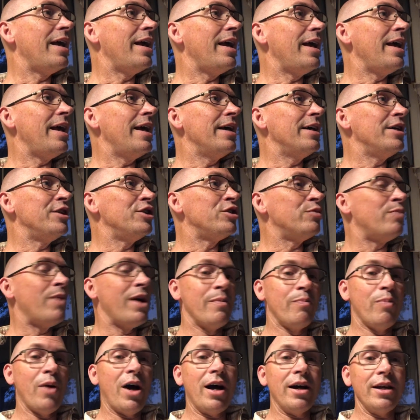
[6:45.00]
And my
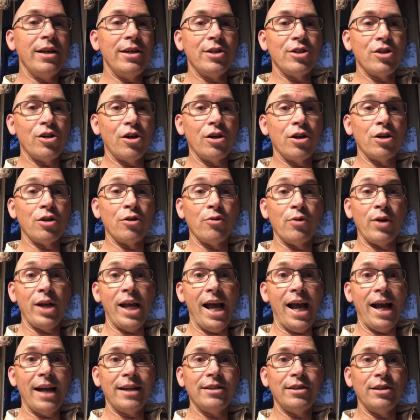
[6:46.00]
body started
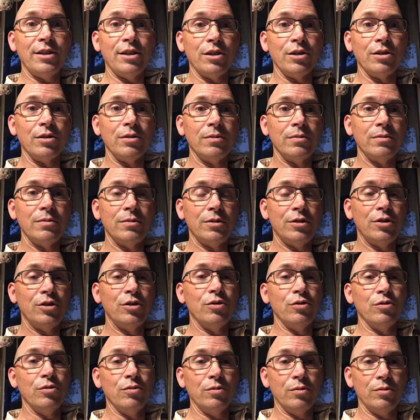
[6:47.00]
reacting
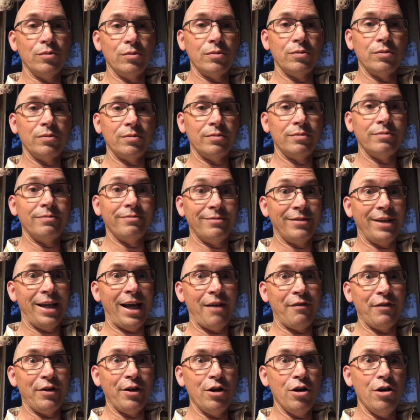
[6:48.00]
to
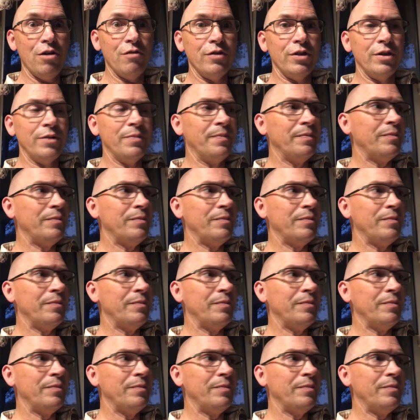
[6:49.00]
having COVID